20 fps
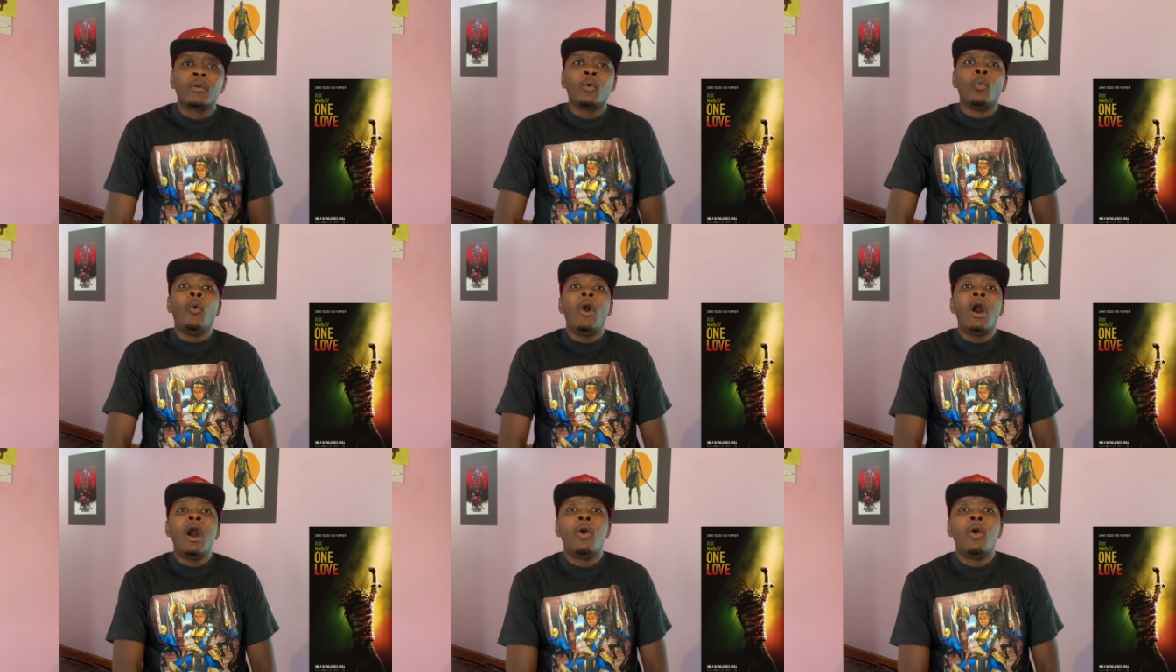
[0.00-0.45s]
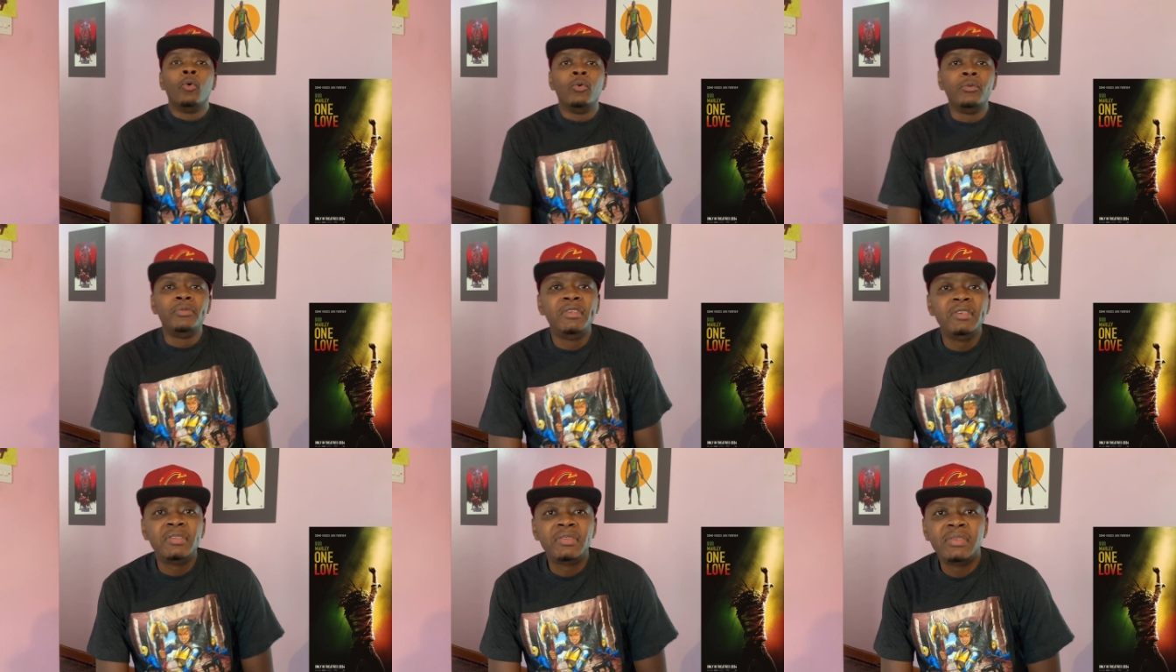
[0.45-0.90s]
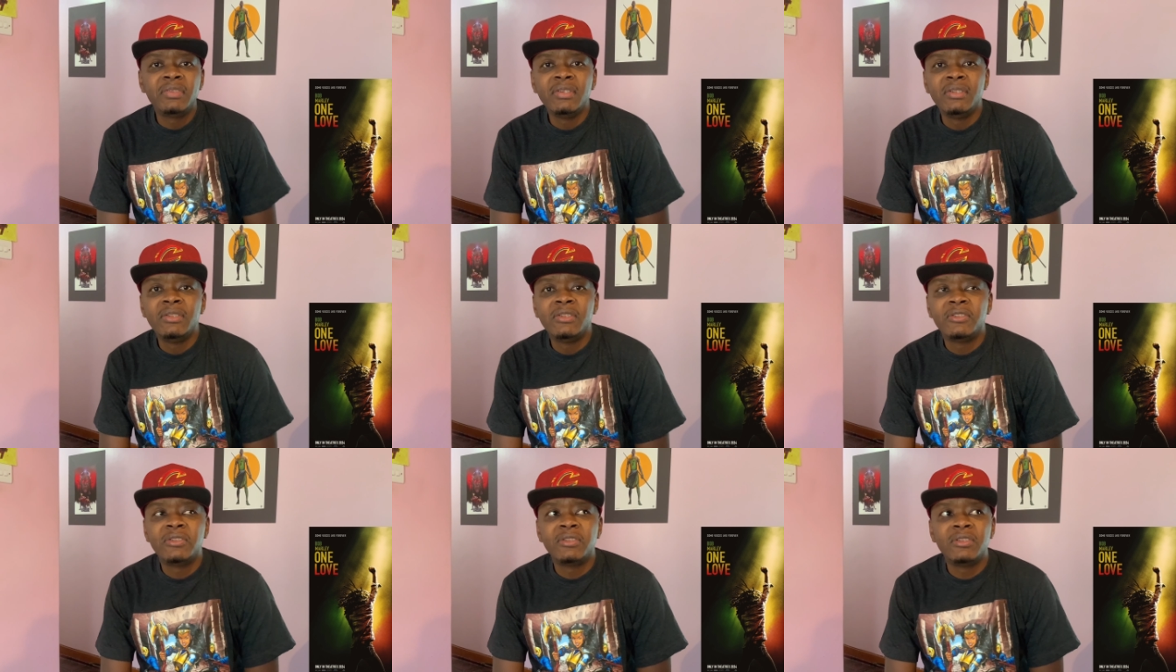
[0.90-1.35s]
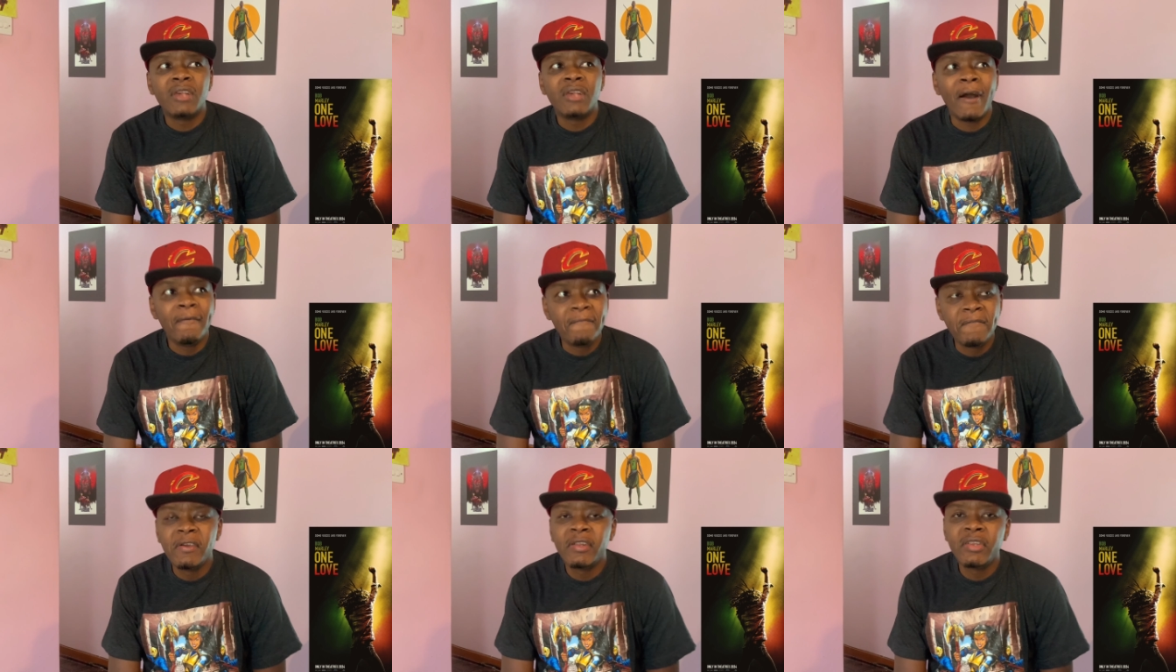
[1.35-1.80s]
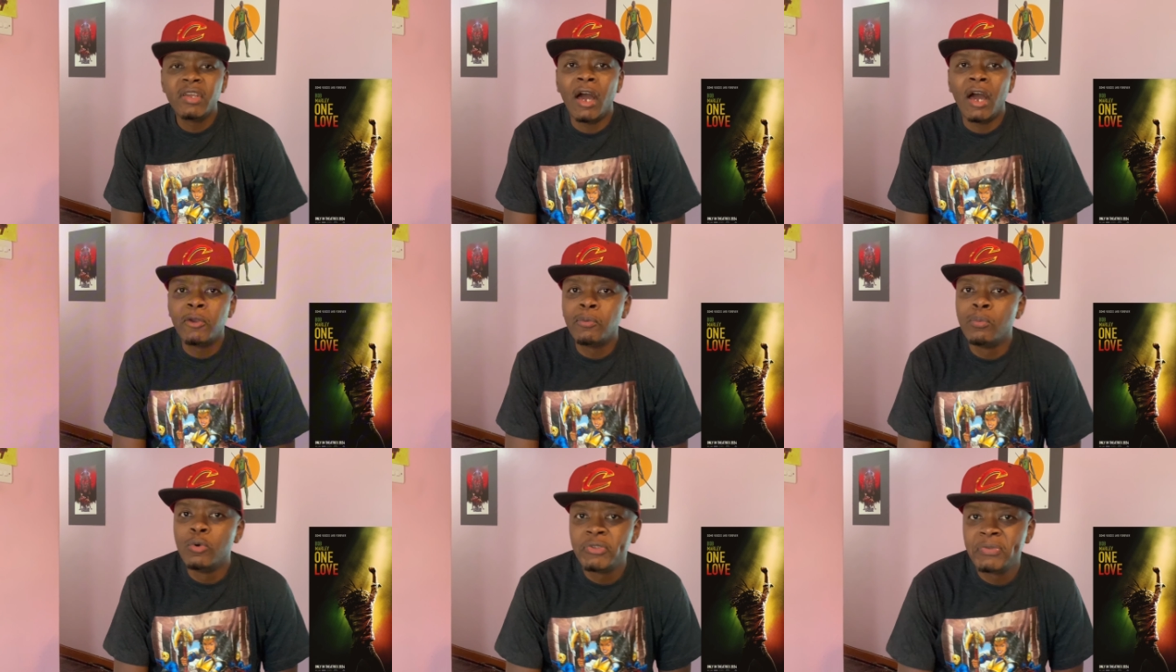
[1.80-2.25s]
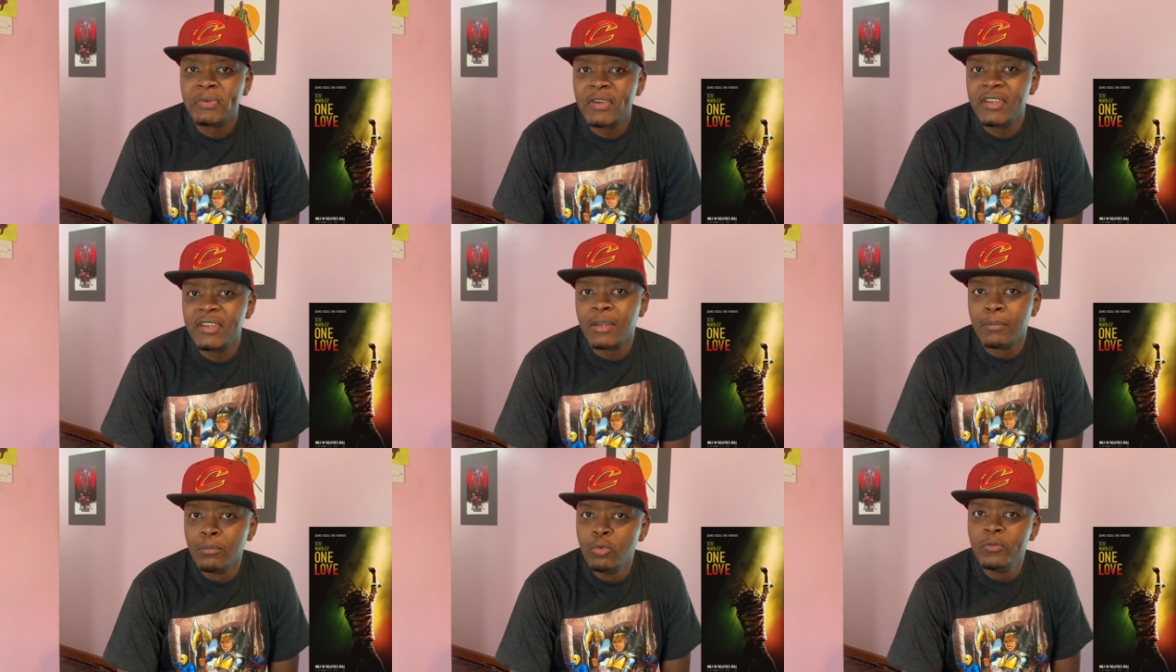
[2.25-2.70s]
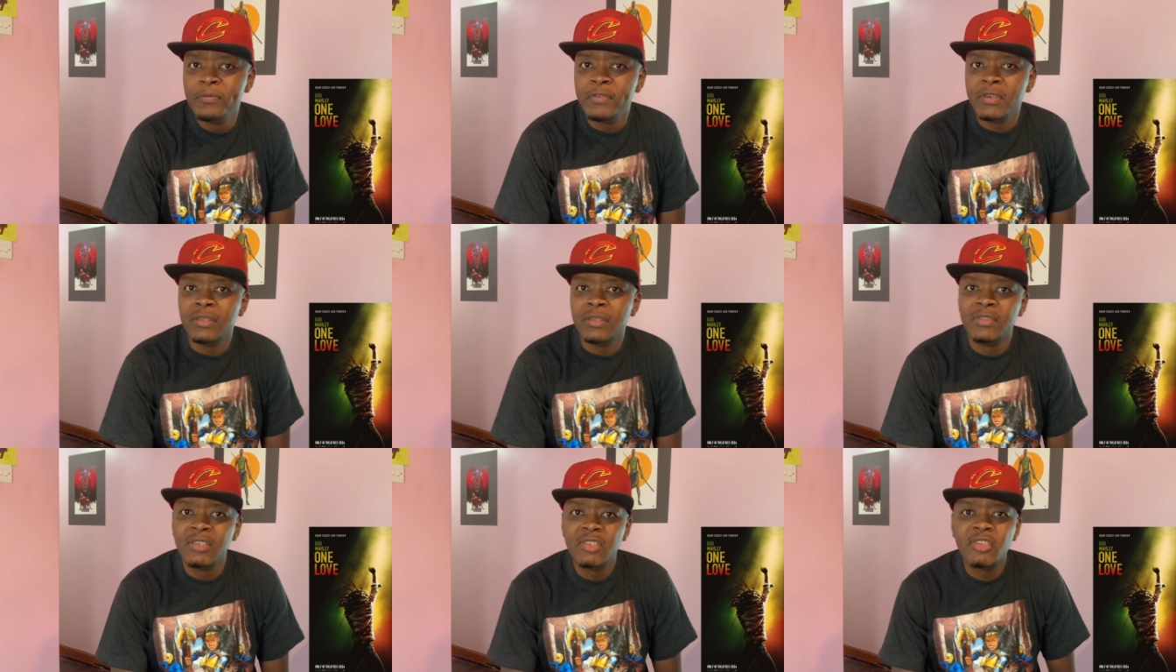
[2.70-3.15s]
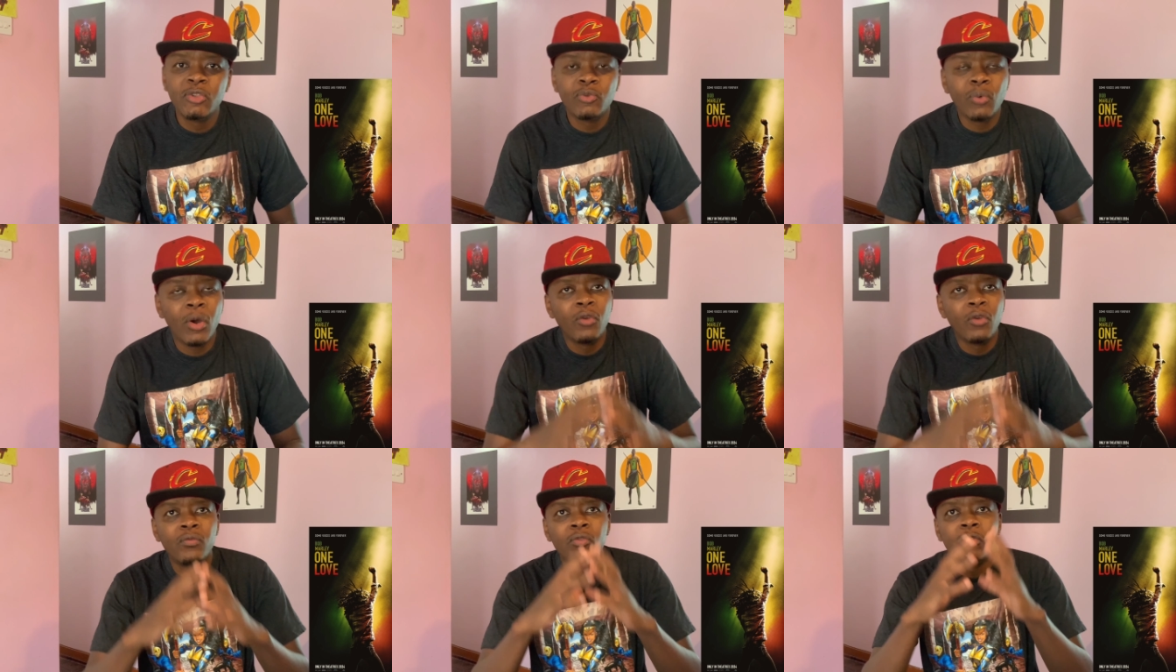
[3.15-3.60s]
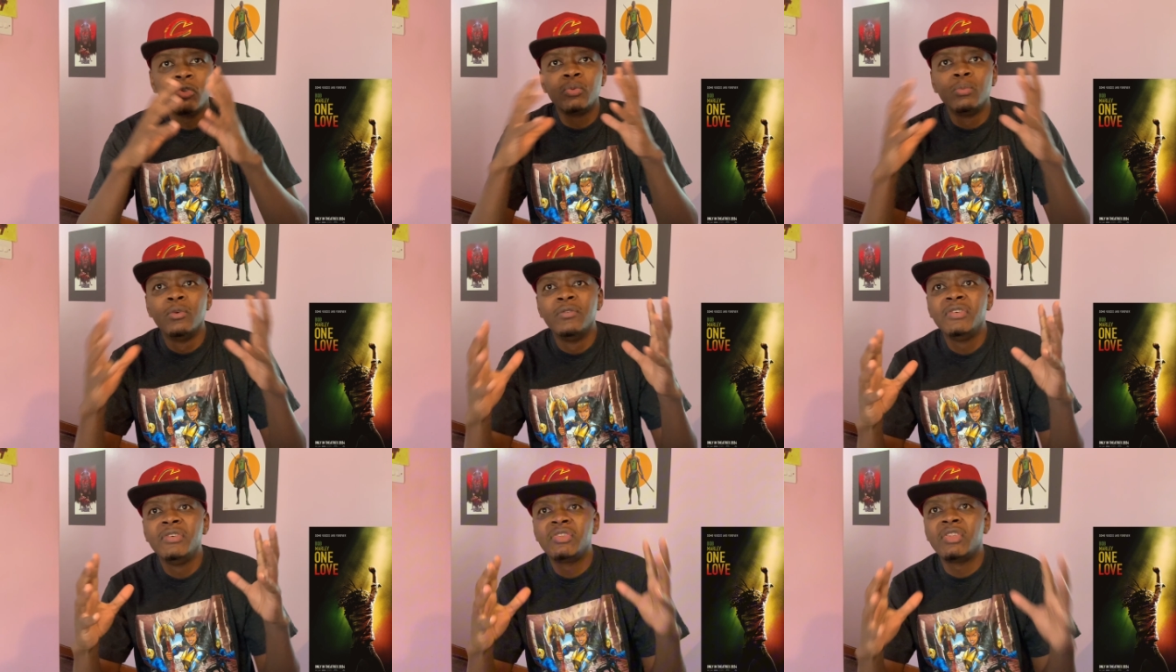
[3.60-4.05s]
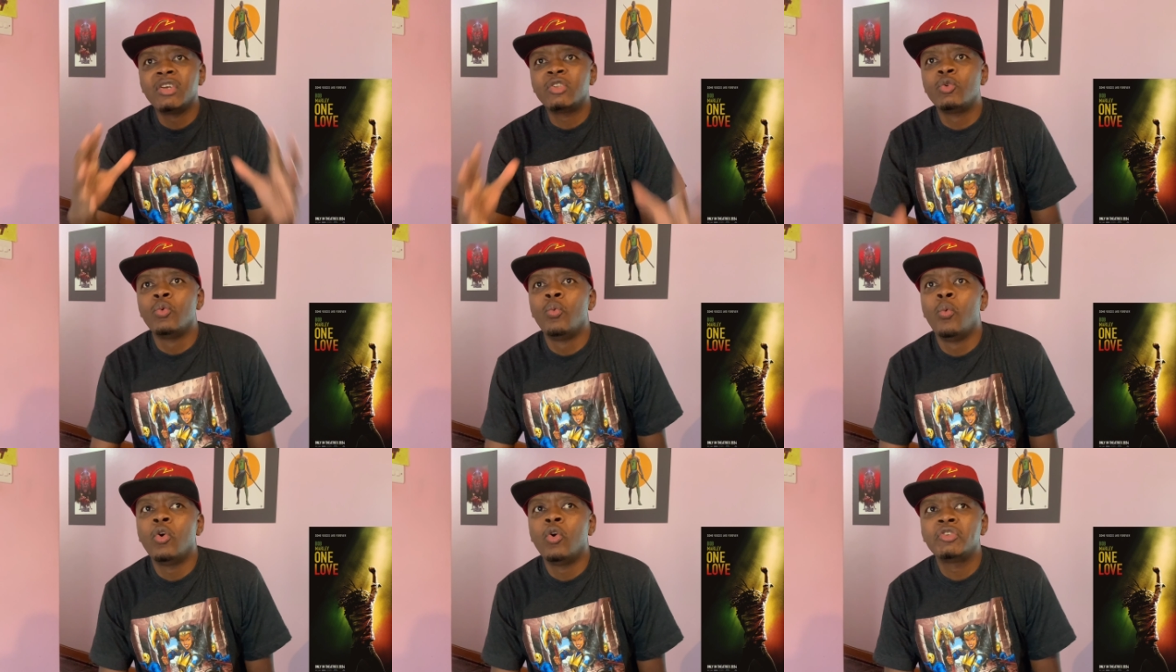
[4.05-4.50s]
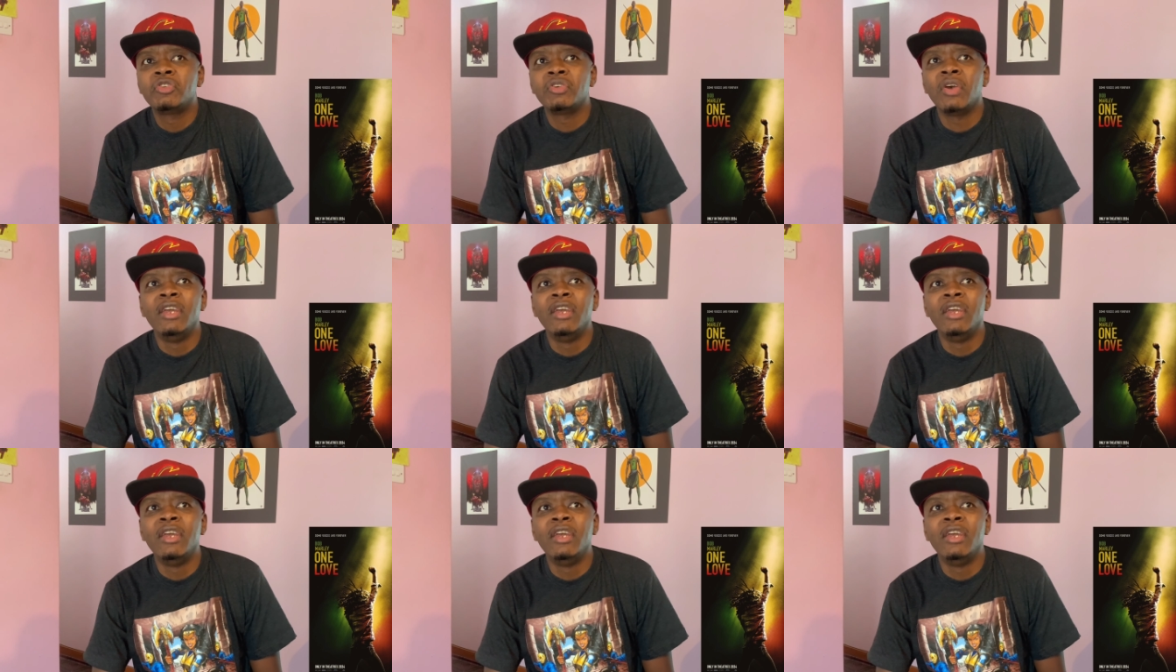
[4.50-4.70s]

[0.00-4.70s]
wow, this is a very atmospheric movie. This is one of those movies that you watch